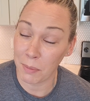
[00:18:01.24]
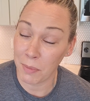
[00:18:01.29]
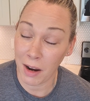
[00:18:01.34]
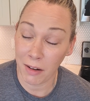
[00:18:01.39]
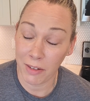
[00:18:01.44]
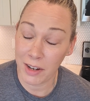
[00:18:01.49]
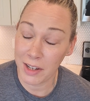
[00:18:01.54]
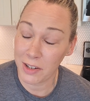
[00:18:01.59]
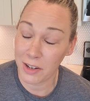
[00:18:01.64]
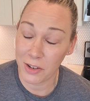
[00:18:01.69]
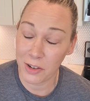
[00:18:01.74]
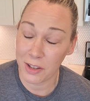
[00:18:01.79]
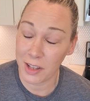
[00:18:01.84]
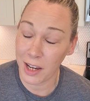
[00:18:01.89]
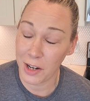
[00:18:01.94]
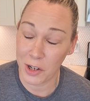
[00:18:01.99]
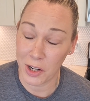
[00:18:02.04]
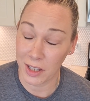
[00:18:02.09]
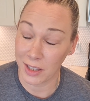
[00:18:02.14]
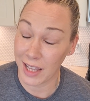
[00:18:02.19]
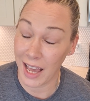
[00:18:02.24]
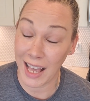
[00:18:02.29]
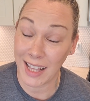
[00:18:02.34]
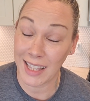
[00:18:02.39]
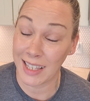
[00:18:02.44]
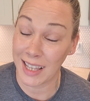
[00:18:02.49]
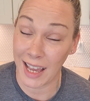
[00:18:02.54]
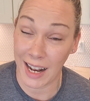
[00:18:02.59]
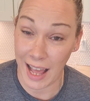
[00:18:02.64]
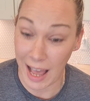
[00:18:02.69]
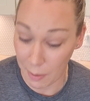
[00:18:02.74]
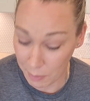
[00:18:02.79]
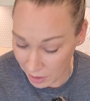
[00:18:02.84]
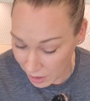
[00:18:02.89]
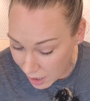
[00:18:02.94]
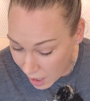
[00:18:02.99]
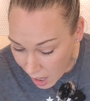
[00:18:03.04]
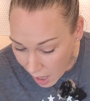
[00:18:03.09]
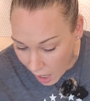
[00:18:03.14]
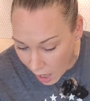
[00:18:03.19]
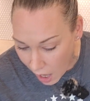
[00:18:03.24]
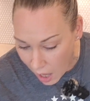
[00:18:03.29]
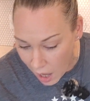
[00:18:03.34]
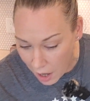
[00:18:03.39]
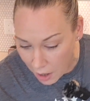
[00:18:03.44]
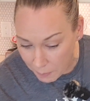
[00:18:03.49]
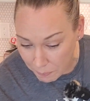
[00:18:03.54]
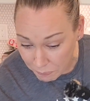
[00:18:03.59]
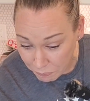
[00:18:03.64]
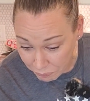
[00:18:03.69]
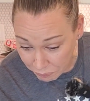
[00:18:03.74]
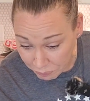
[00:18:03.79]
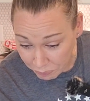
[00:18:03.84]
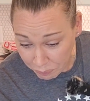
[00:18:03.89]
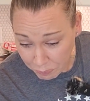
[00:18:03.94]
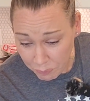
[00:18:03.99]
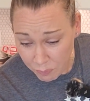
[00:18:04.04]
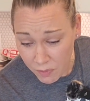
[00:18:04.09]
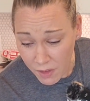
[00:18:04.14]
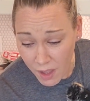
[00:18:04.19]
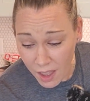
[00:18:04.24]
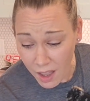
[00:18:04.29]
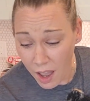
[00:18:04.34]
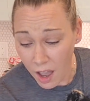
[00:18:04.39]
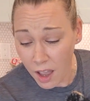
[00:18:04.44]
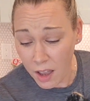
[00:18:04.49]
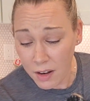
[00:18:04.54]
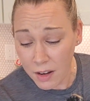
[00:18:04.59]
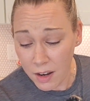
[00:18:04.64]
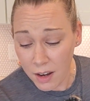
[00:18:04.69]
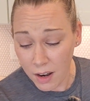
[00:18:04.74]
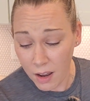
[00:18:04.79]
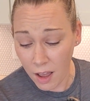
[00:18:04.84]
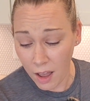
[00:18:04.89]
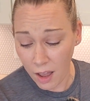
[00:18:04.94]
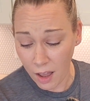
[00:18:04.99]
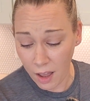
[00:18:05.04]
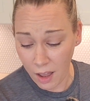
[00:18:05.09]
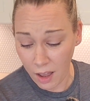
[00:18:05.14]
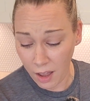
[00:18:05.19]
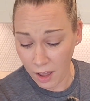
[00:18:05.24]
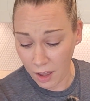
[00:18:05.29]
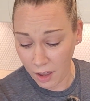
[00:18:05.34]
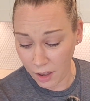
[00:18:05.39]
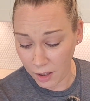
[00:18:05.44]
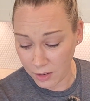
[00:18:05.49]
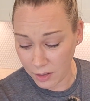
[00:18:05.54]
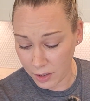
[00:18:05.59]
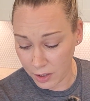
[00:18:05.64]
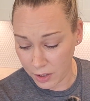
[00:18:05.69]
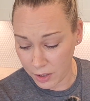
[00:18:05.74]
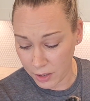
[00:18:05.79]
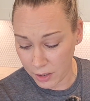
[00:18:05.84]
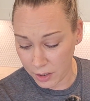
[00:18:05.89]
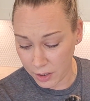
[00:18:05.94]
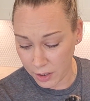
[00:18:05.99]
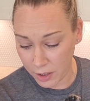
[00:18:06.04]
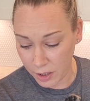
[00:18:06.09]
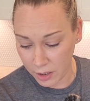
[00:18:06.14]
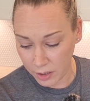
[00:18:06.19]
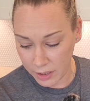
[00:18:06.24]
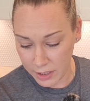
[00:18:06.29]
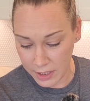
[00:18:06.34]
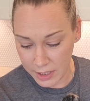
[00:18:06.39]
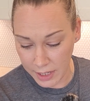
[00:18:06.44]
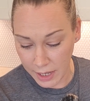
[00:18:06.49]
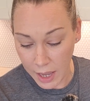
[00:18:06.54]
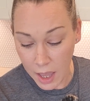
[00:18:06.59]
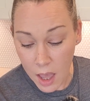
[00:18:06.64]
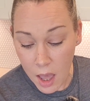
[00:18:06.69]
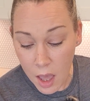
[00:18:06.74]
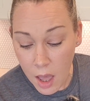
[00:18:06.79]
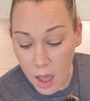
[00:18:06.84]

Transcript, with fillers: I'm not researching that shit. That's not happening. Um, un, uh, da, da, da, let's see.